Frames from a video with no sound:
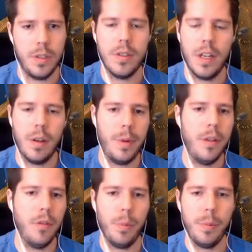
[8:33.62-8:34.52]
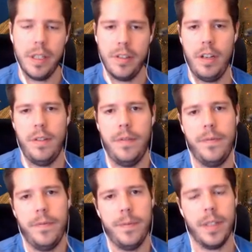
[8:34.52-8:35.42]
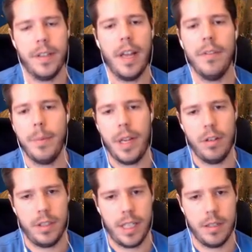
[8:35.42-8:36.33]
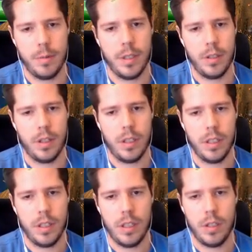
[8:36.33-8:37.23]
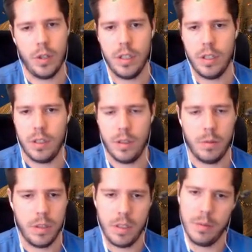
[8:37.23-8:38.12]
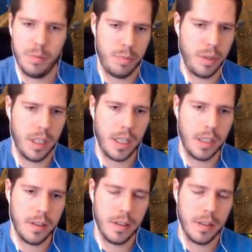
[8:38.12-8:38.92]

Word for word: to set up a Vulpix here. Because I have the manual attachment on the turret, which is pretty nice.